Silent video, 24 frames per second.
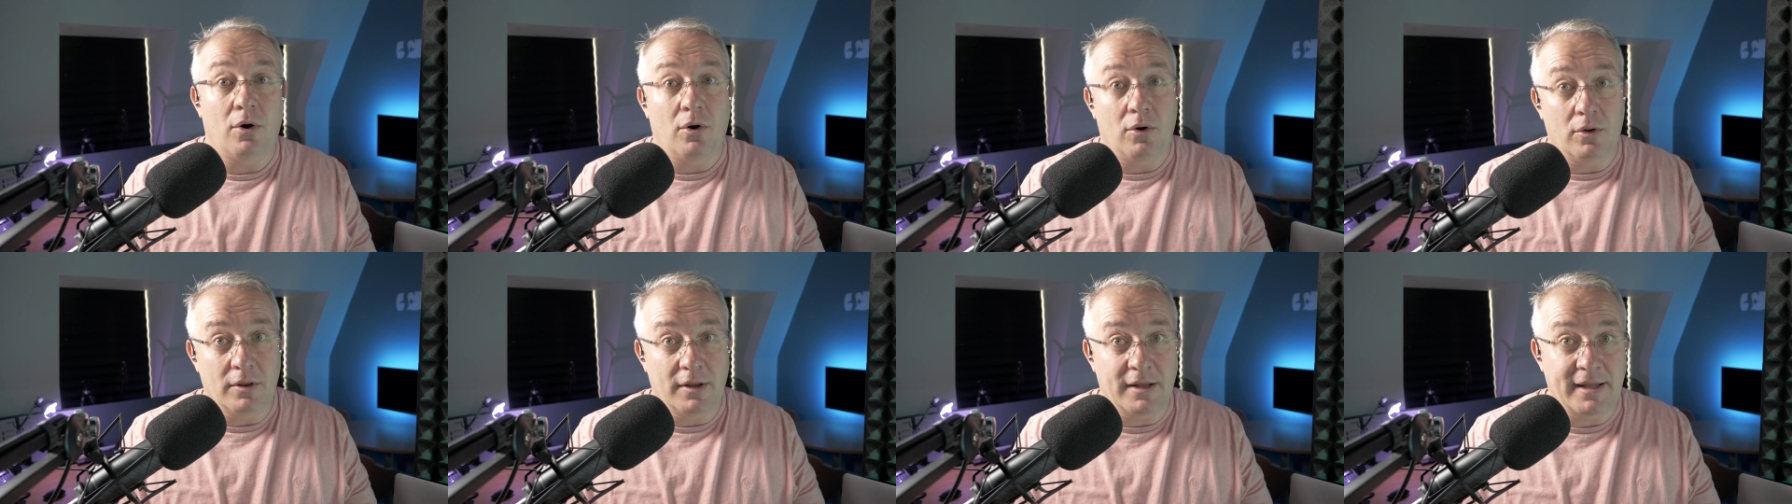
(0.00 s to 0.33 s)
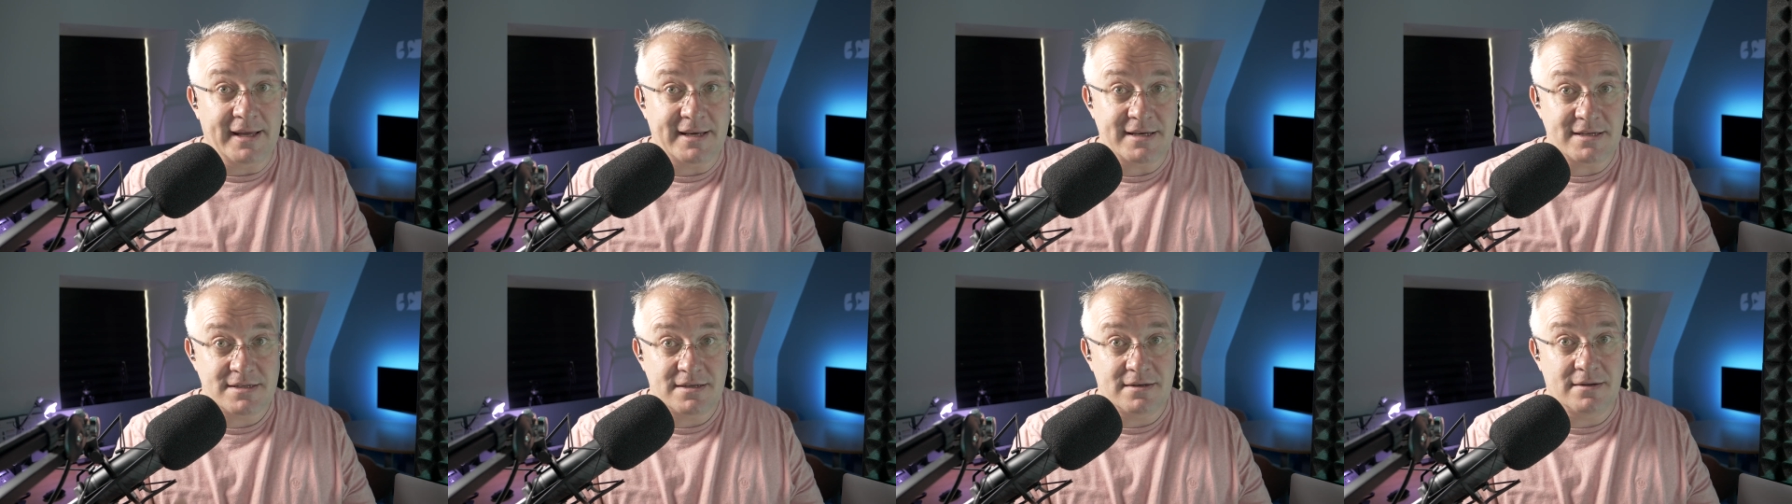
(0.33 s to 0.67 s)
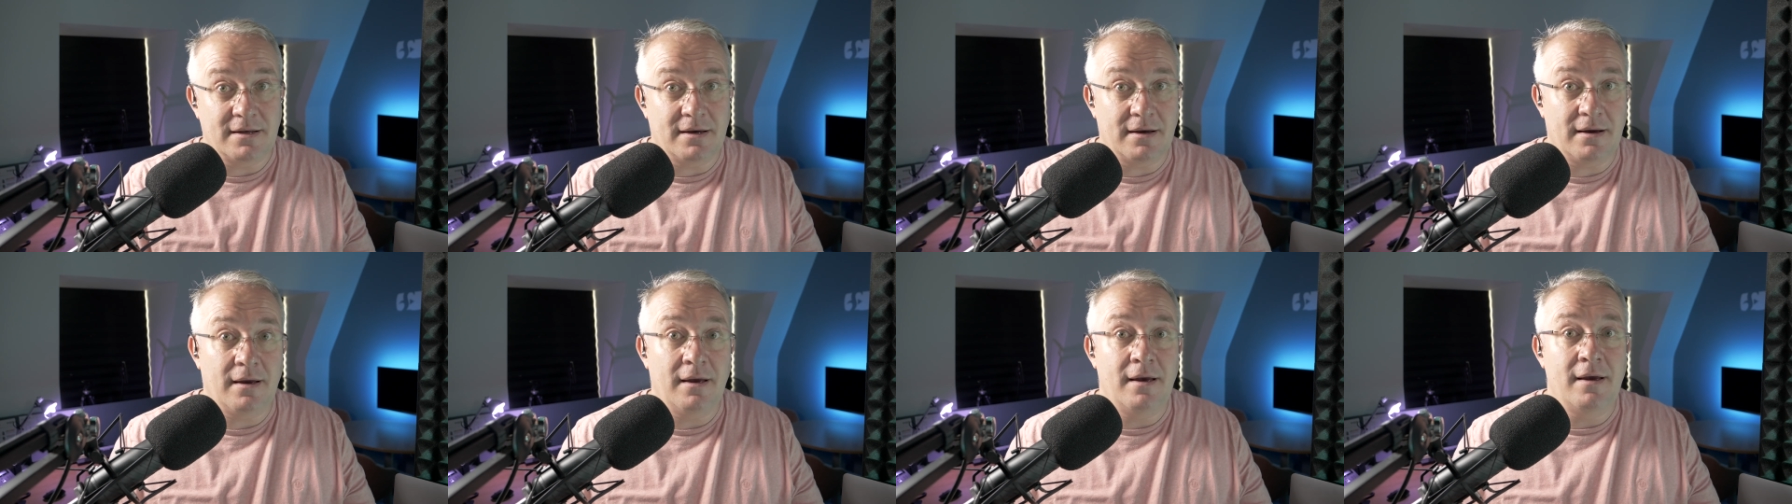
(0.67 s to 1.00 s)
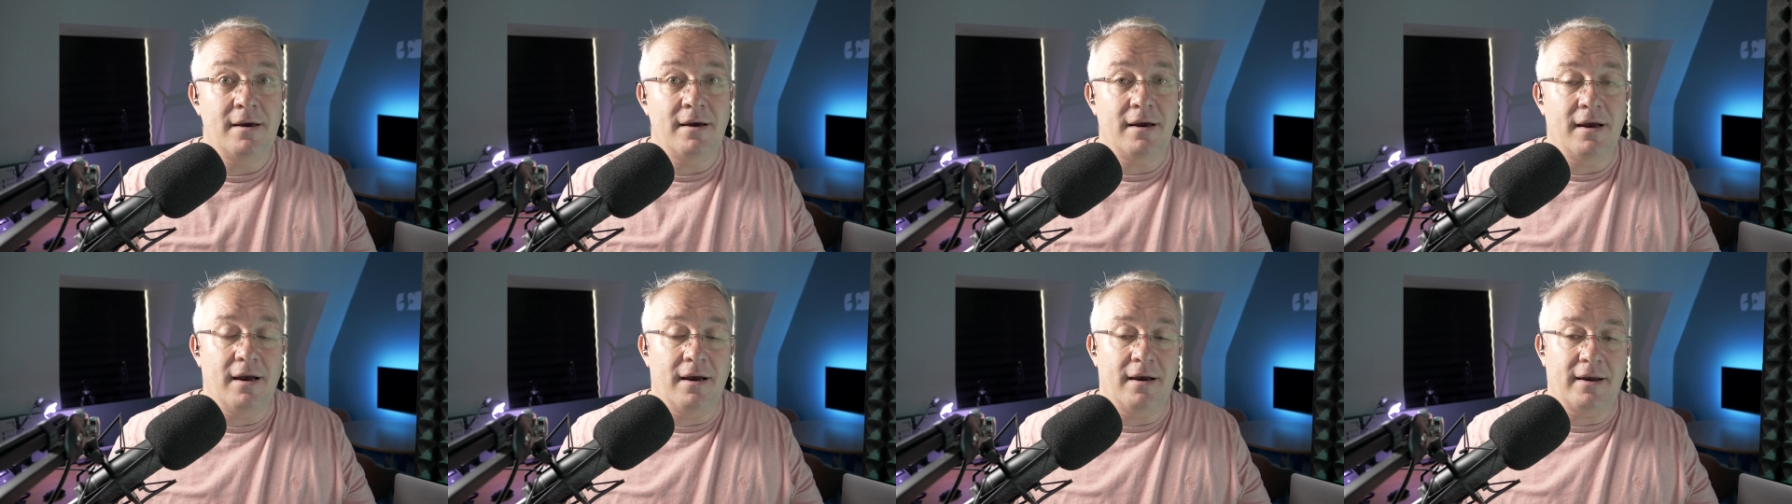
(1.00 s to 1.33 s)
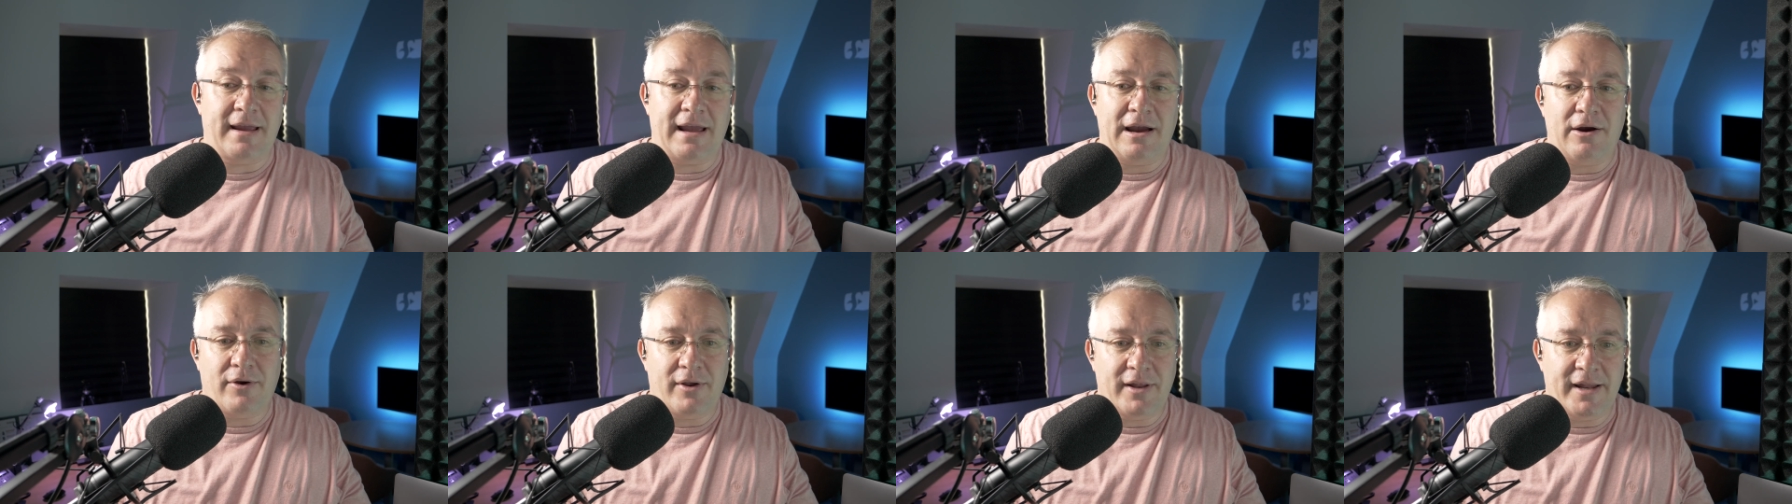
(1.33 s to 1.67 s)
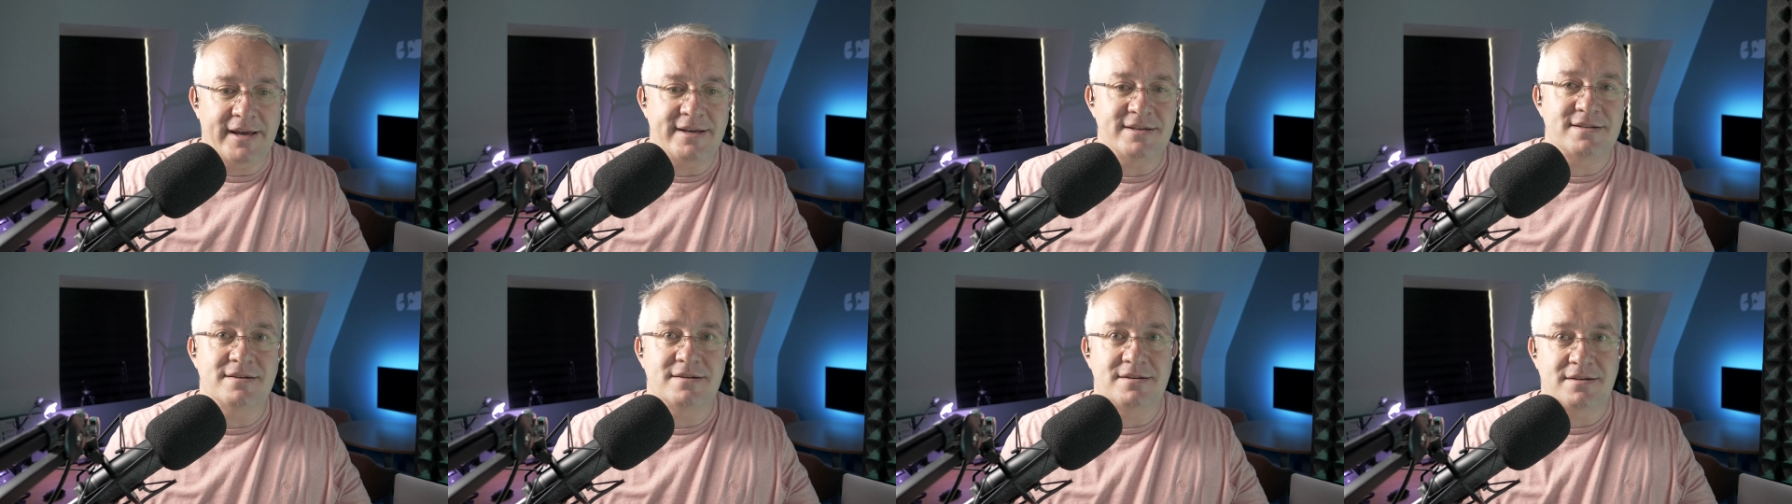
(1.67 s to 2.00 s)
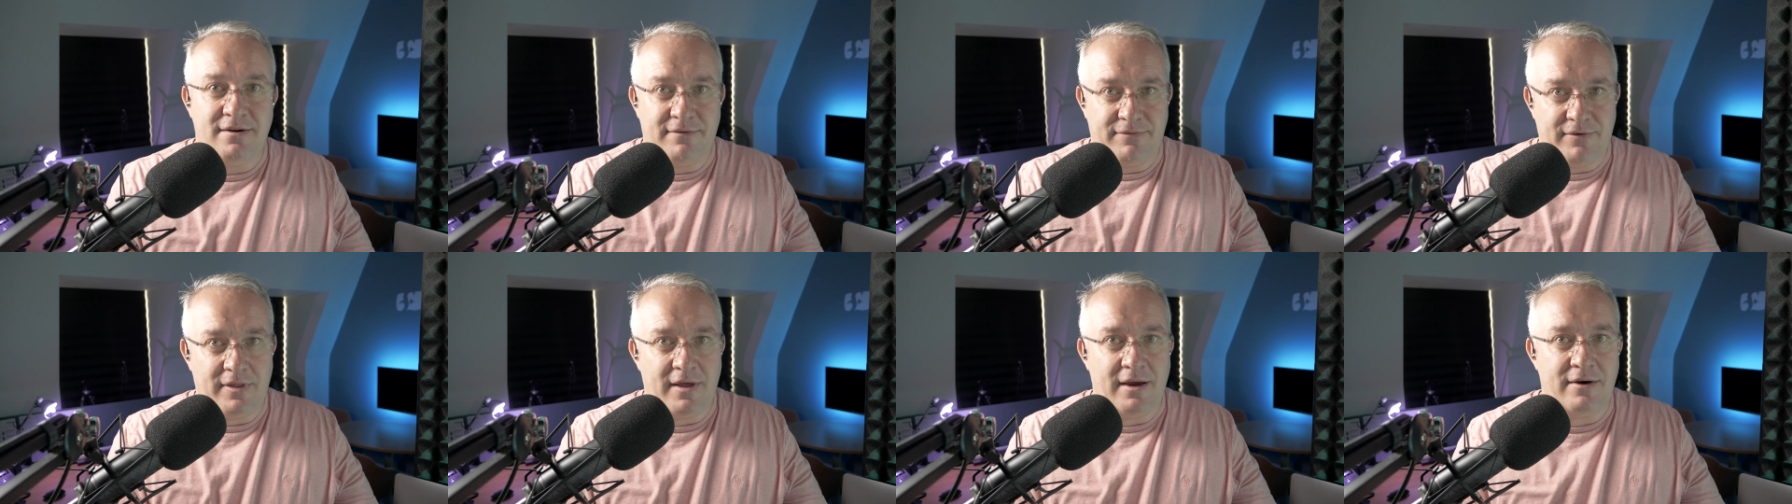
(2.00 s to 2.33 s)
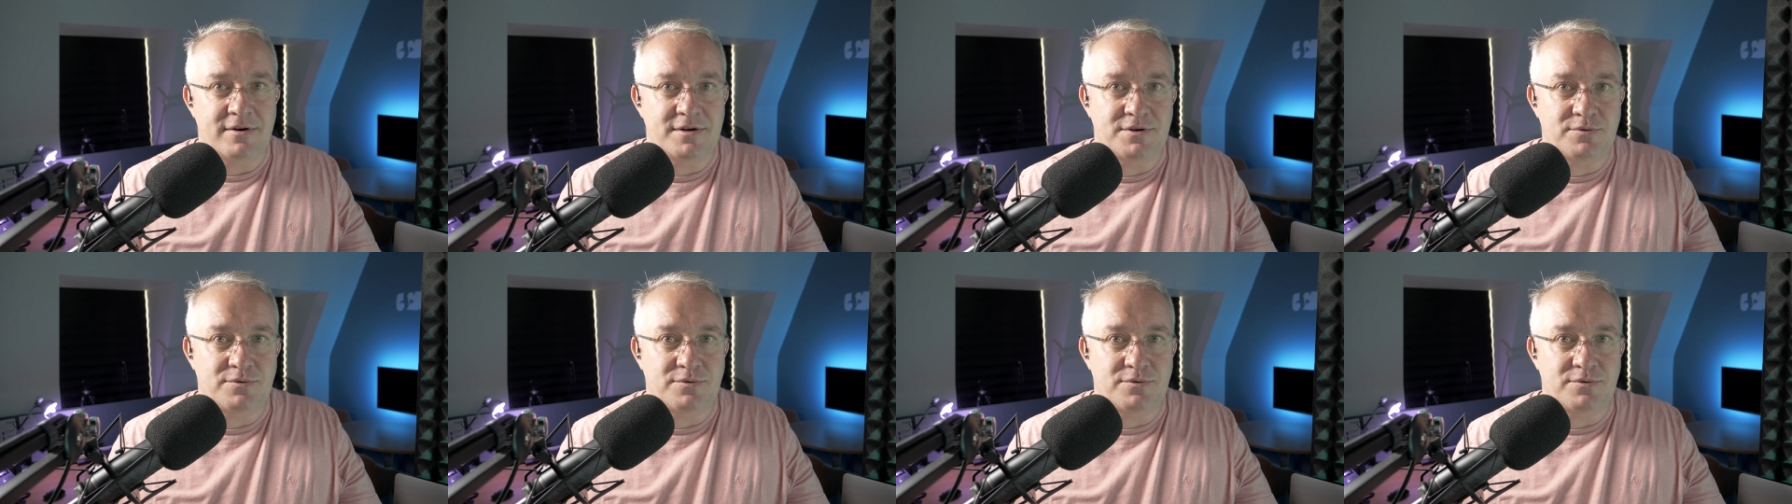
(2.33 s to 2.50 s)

All the links to the uh, calculators and stuff are there